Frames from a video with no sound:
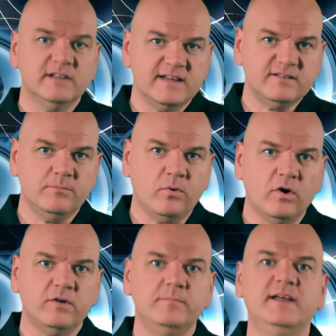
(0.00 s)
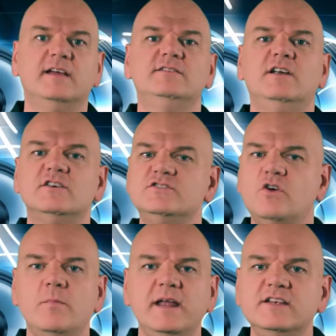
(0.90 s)
less important because there are
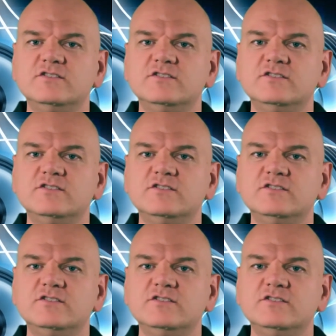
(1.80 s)
so many